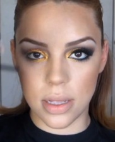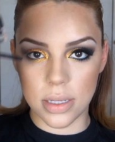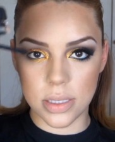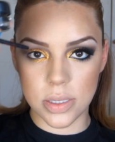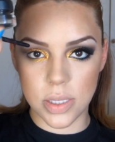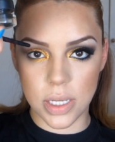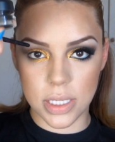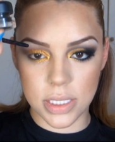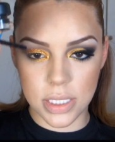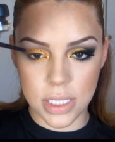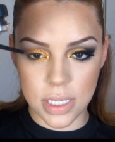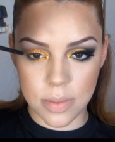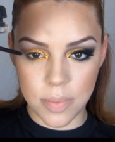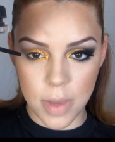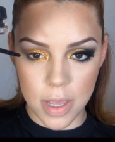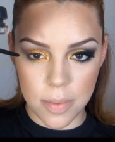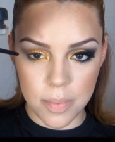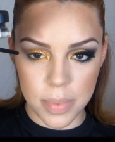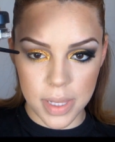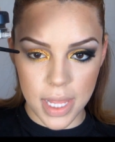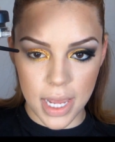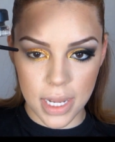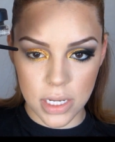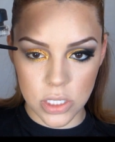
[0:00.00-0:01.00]
So I took my
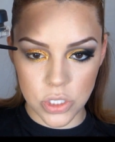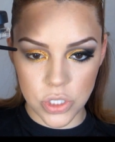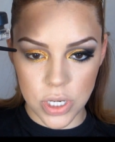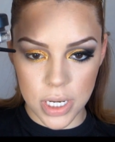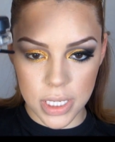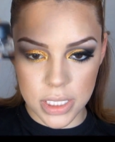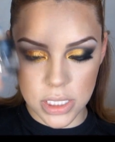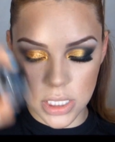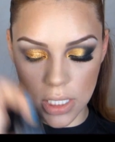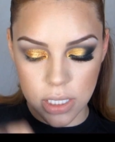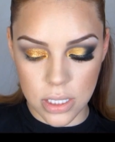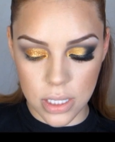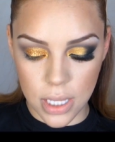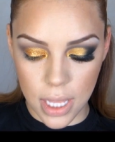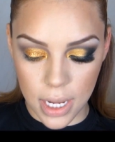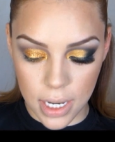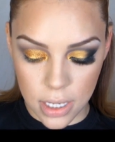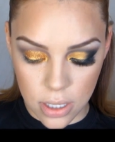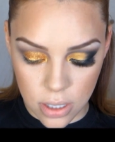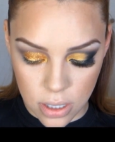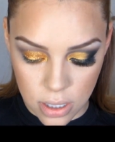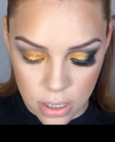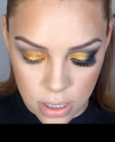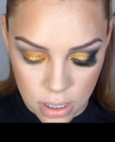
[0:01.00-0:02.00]
black chalk gel
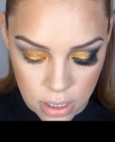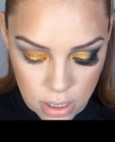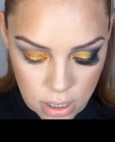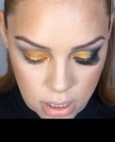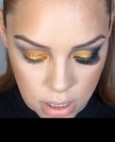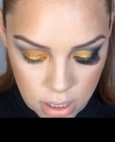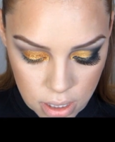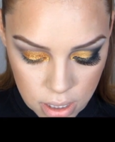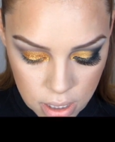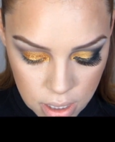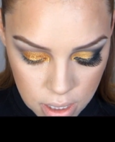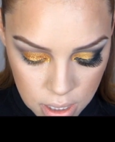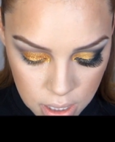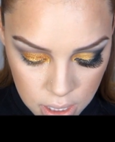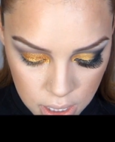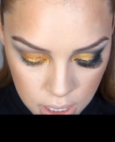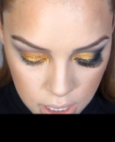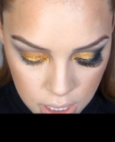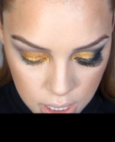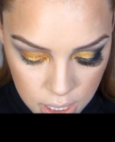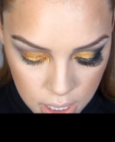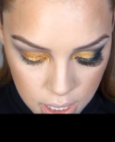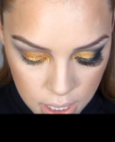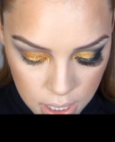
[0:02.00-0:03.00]
liner,
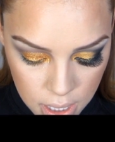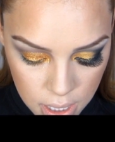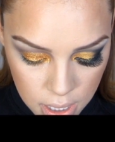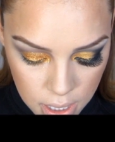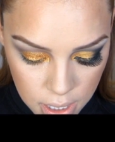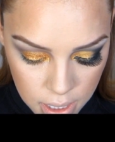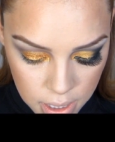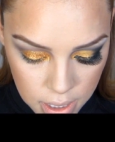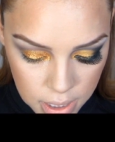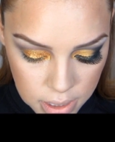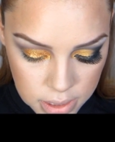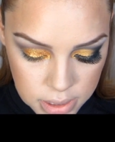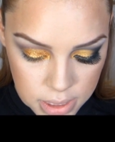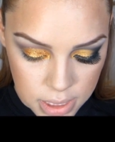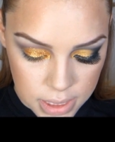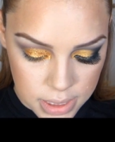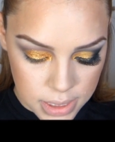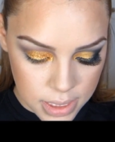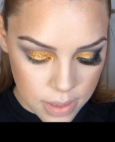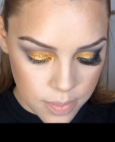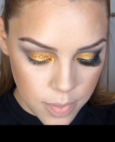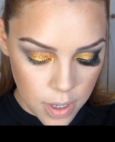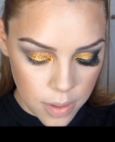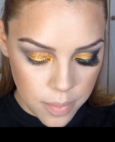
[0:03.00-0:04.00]
took
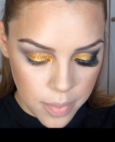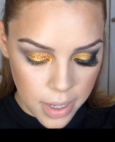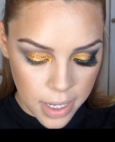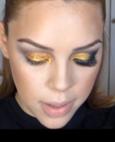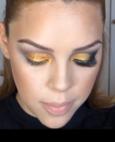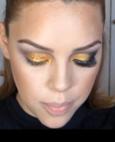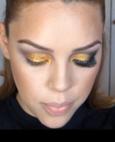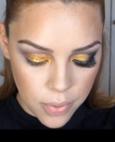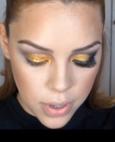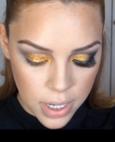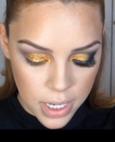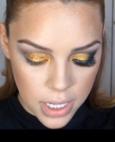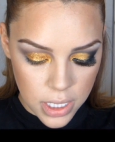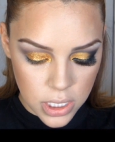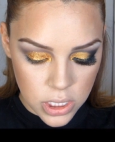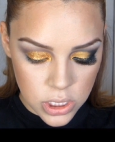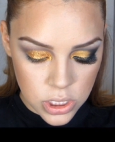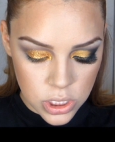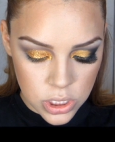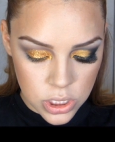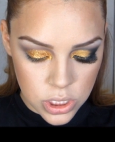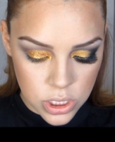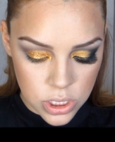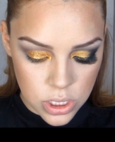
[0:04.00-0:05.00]
some on my
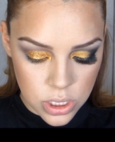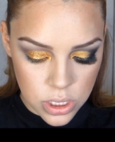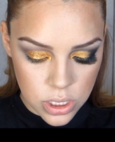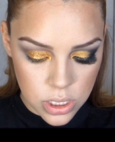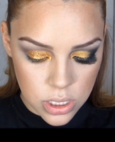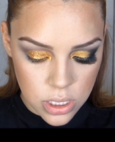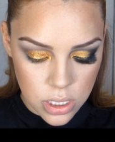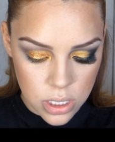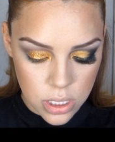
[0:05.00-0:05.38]
brush,